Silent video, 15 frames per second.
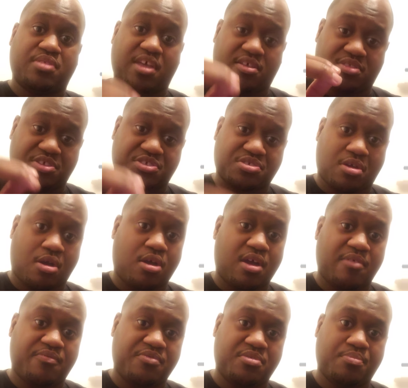that this car
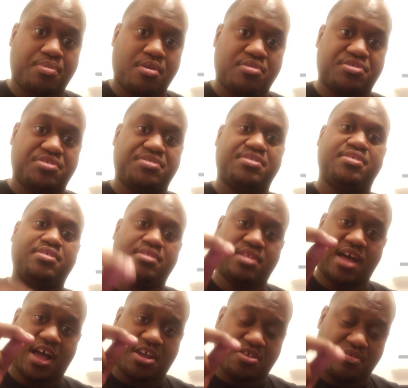I'm finna purchase,
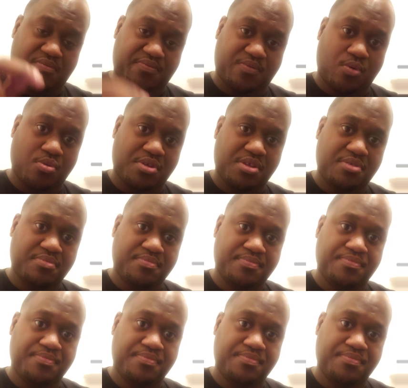I can afford it.